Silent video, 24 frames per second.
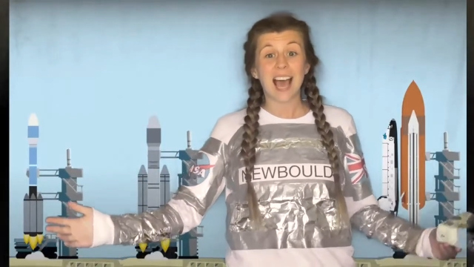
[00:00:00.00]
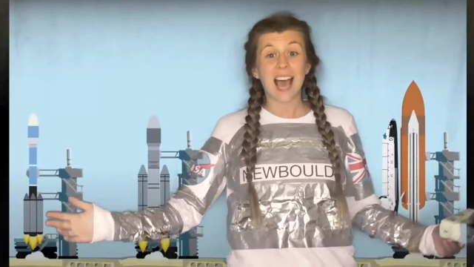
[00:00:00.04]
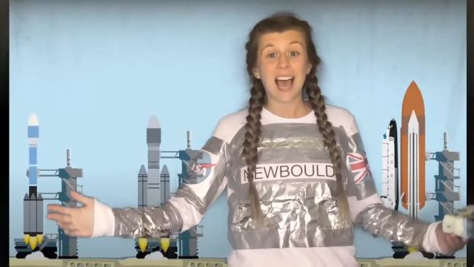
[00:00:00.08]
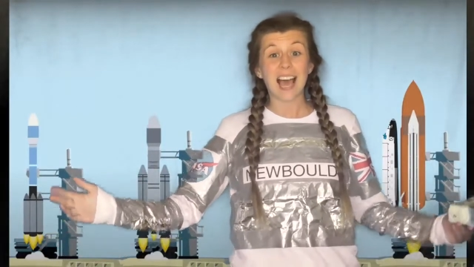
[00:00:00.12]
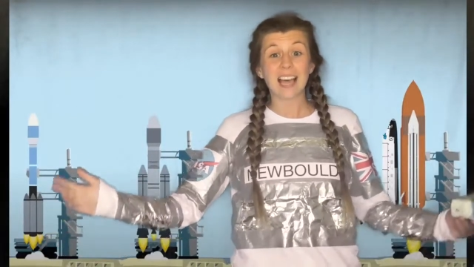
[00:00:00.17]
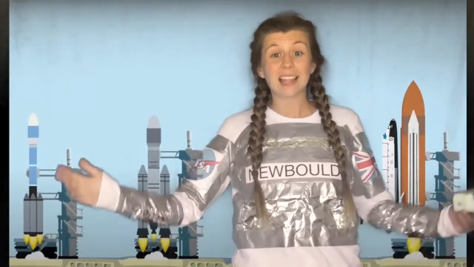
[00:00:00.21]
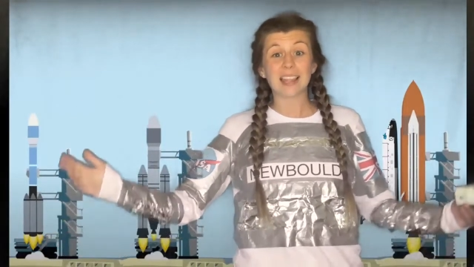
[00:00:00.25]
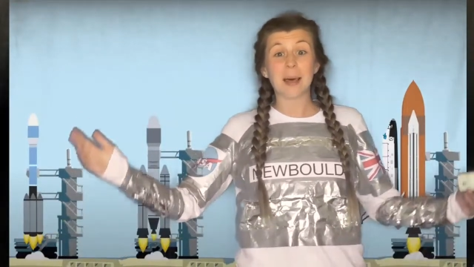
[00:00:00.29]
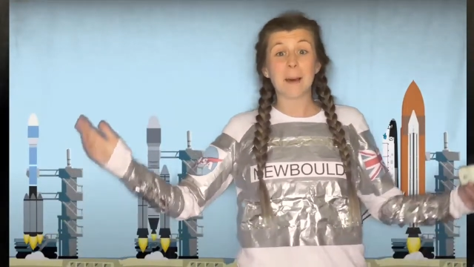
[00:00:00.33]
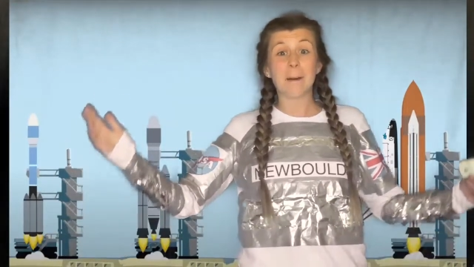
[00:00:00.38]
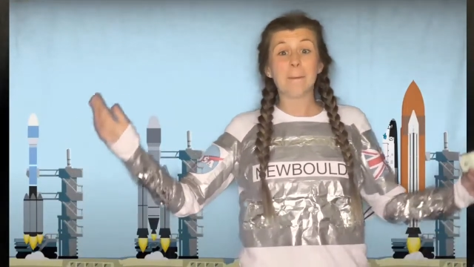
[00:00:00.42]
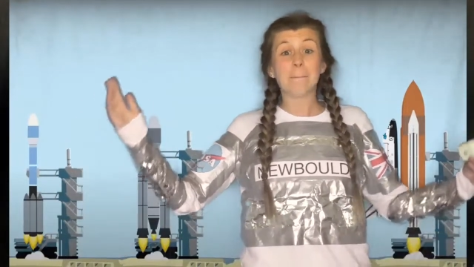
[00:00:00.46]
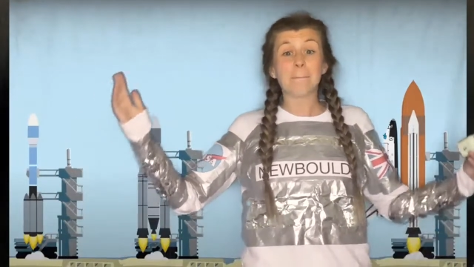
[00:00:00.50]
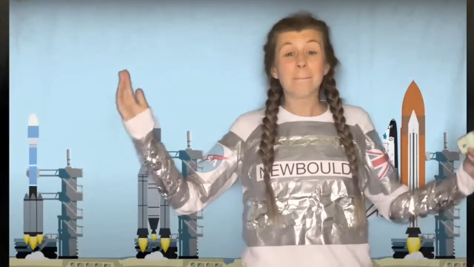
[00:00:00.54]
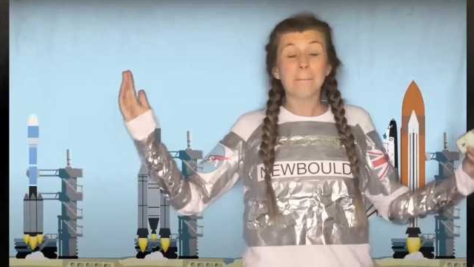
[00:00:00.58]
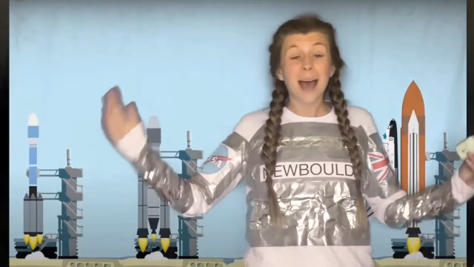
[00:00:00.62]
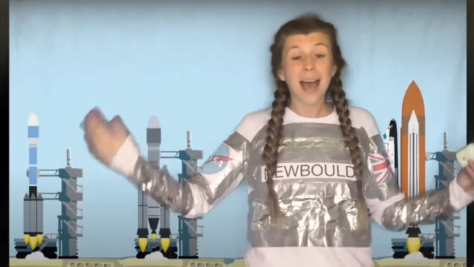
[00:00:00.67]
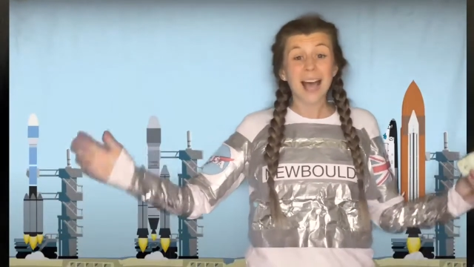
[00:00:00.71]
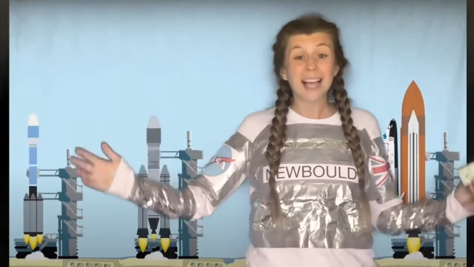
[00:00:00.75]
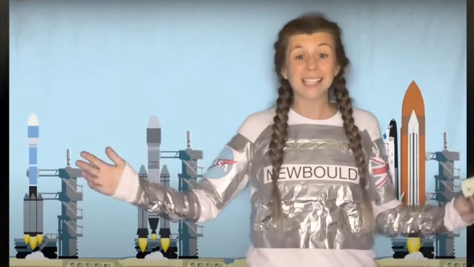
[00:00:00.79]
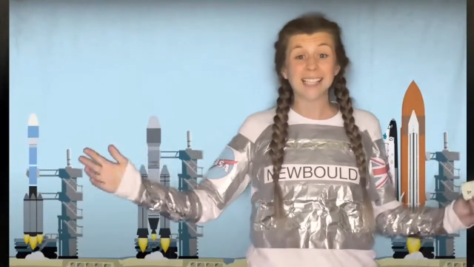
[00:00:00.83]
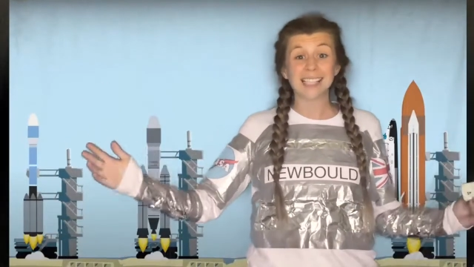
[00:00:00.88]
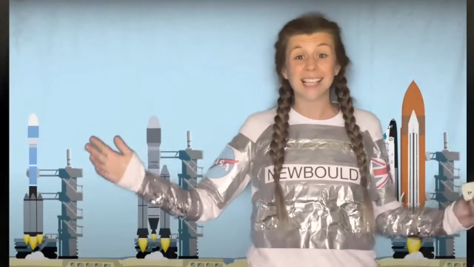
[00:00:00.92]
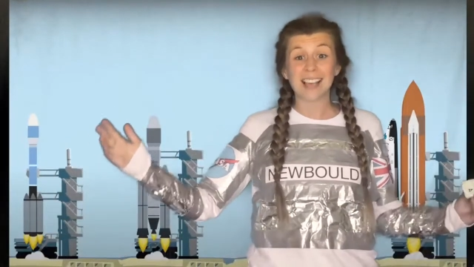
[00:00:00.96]
and the
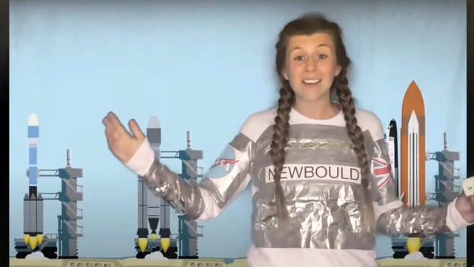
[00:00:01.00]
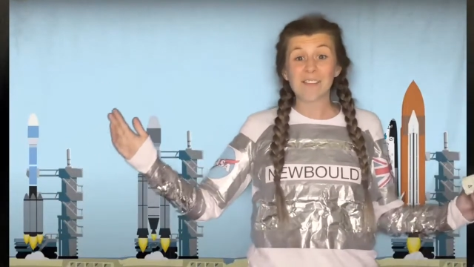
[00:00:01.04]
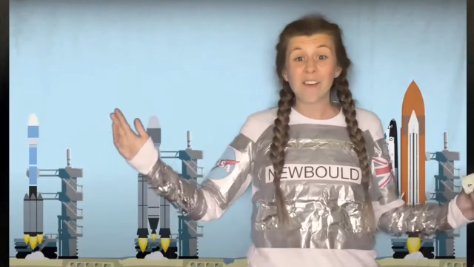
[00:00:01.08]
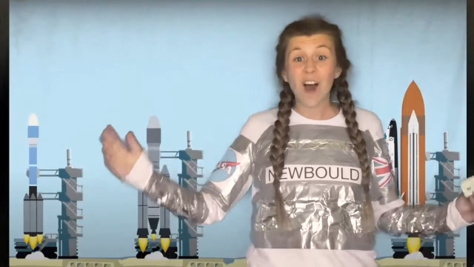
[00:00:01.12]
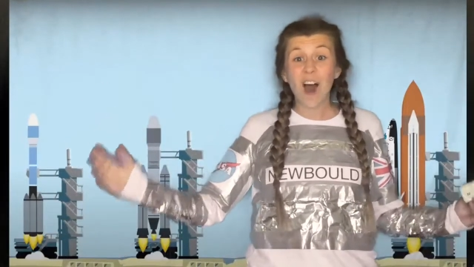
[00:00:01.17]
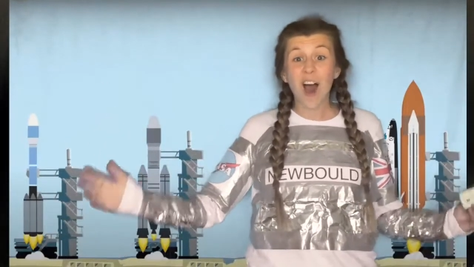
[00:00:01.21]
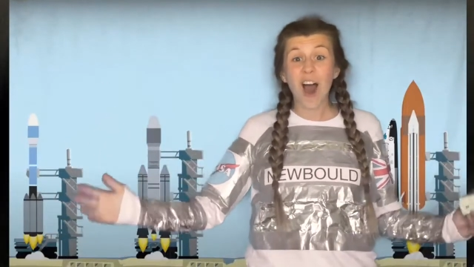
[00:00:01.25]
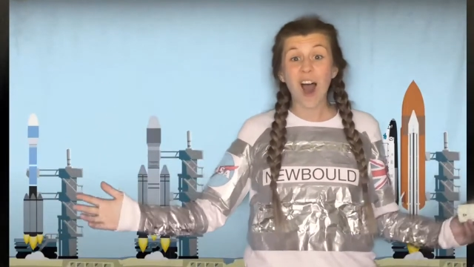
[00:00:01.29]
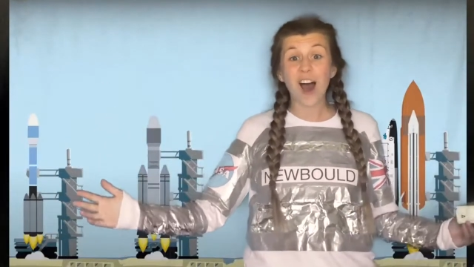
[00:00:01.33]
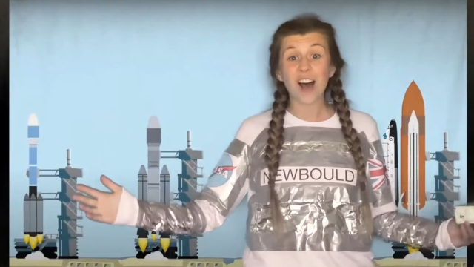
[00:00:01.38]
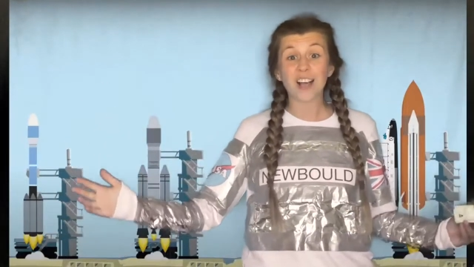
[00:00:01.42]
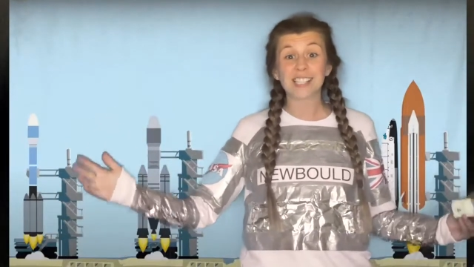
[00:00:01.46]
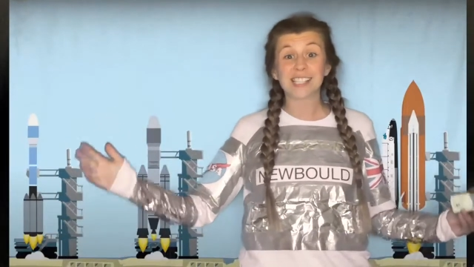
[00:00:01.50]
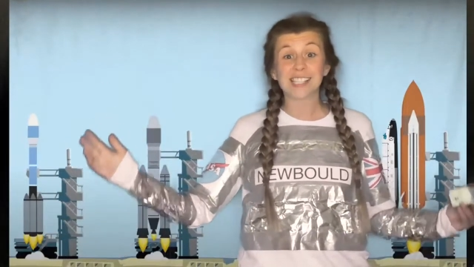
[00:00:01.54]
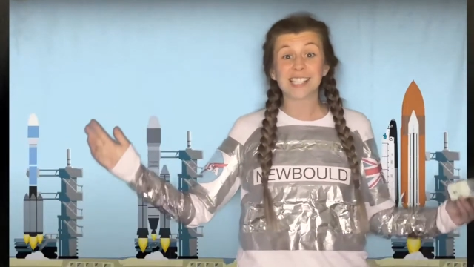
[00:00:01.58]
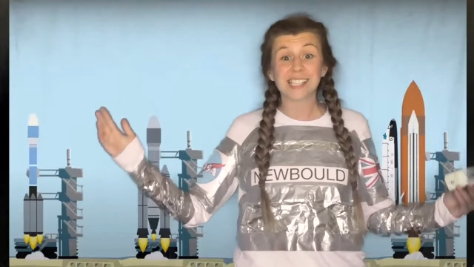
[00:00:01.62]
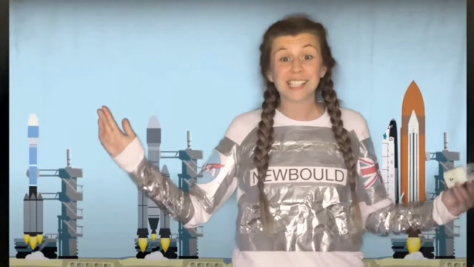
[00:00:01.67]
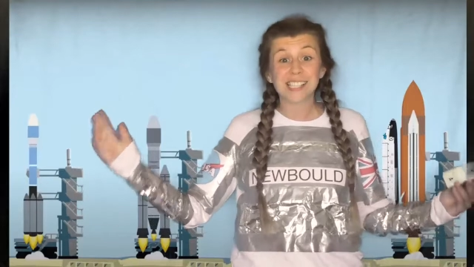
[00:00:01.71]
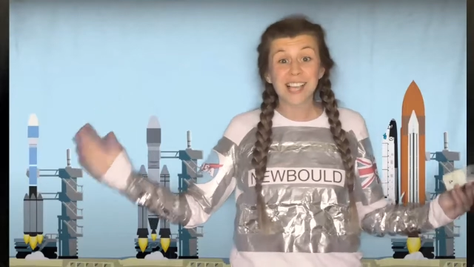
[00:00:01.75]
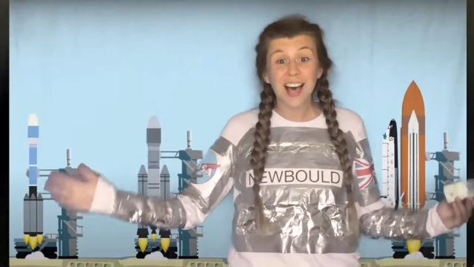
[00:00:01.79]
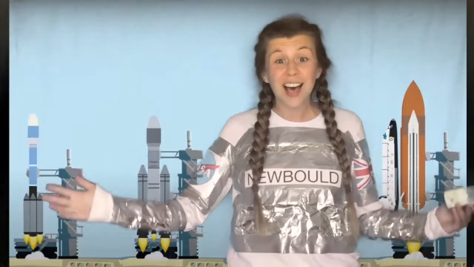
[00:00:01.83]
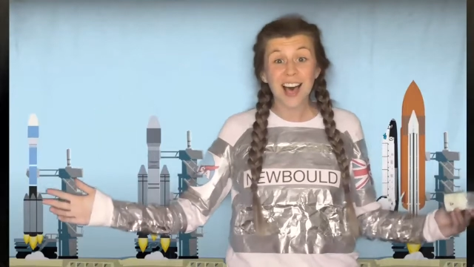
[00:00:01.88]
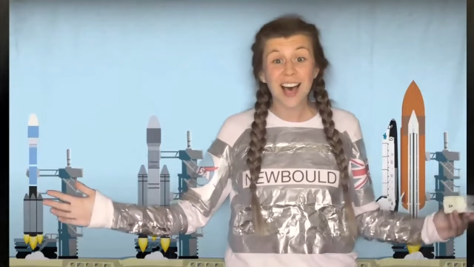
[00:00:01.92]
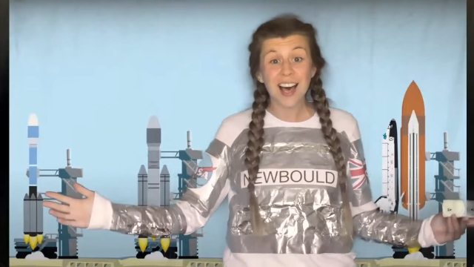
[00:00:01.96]
massive hot
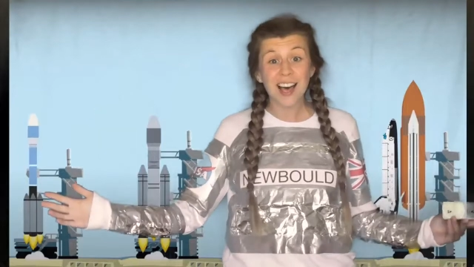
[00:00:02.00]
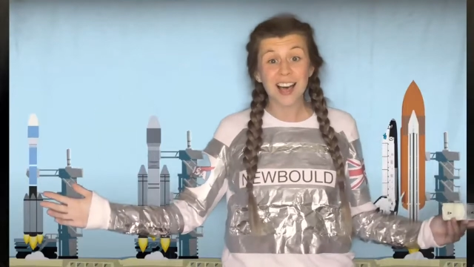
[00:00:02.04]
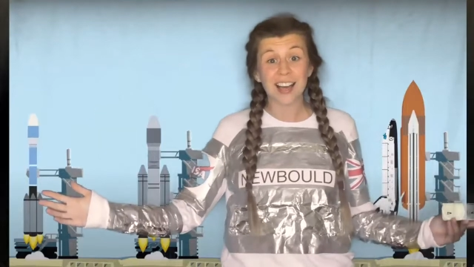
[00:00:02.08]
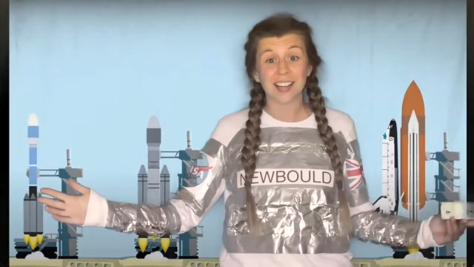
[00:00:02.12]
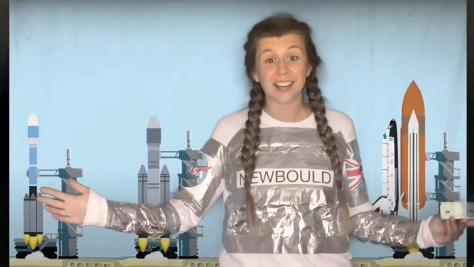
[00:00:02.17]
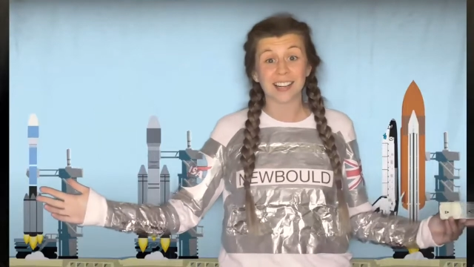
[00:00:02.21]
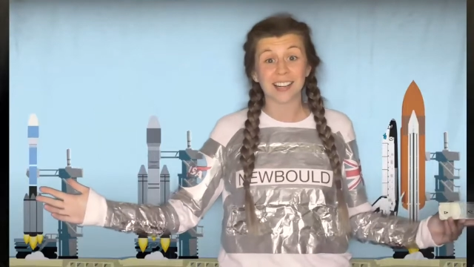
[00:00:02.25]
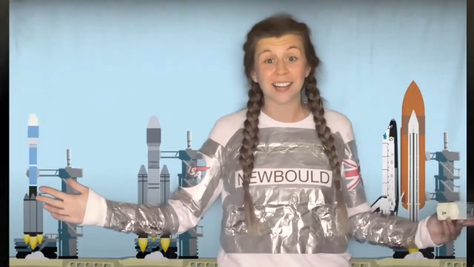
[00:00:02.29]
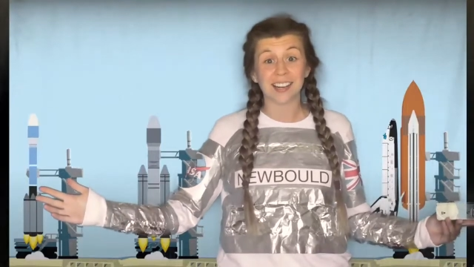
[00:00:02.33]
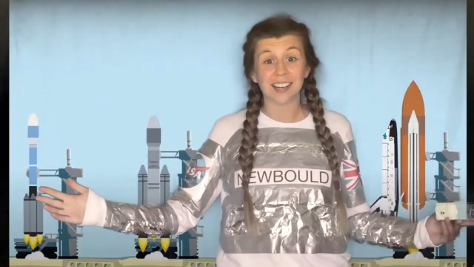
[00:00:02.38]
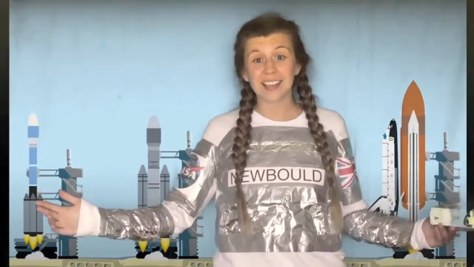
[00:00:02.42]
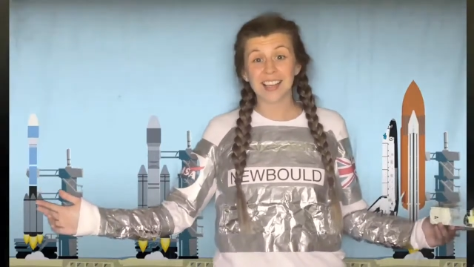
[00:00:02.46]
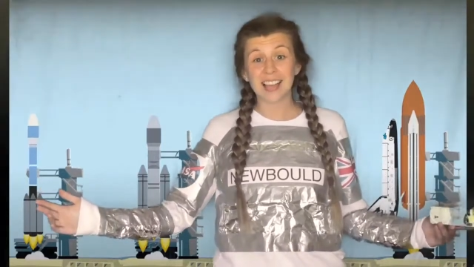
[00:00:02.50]
sun.